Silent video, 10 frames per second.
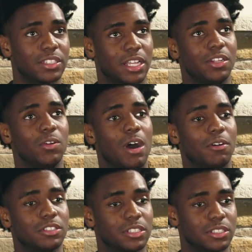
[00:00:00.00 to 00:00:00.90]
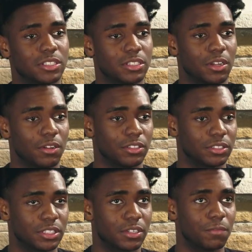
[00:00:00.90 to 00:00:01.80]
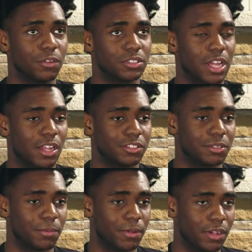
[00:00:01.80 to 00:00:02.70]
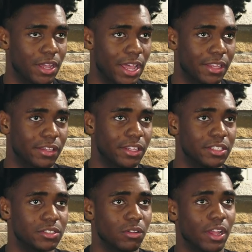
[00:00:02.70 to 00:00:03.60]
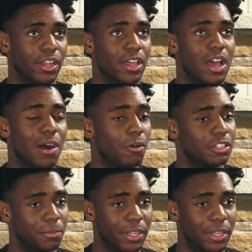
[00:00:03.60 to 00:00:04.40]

because I knew I was a, a full scholarship athlete, so like I wanted to